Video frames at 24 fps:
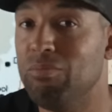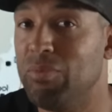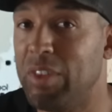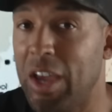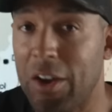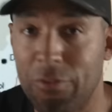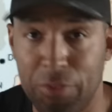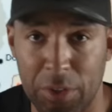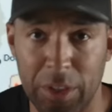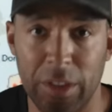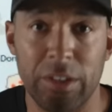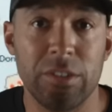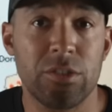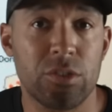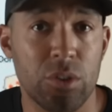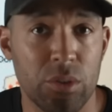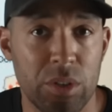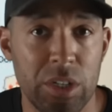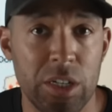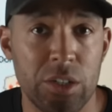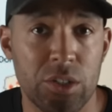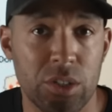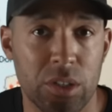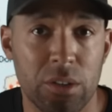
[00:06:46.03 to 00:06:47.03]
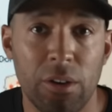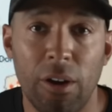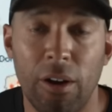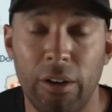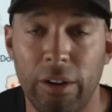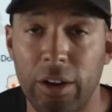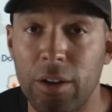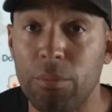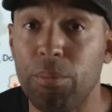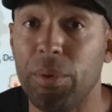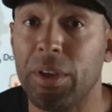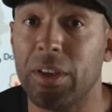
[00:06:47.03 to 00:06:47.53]
definitely strategic
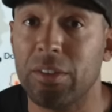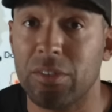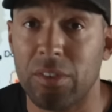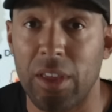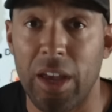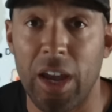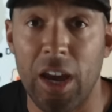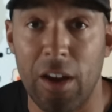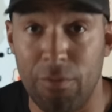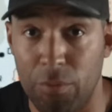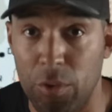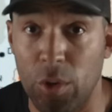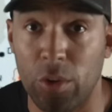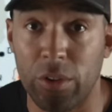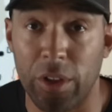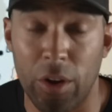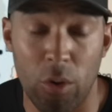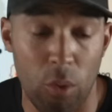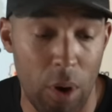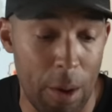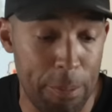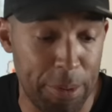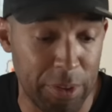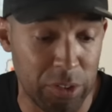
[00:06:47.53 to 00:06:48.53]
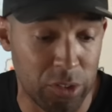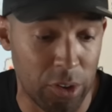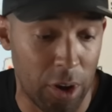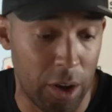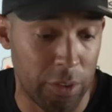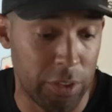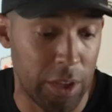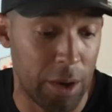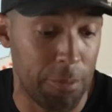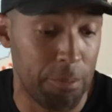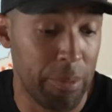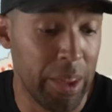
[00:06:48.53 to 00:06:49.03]
target because they have nuclear weapons
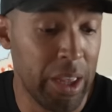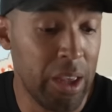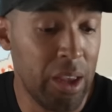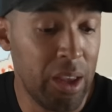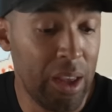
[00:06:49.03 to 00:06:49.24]
on them.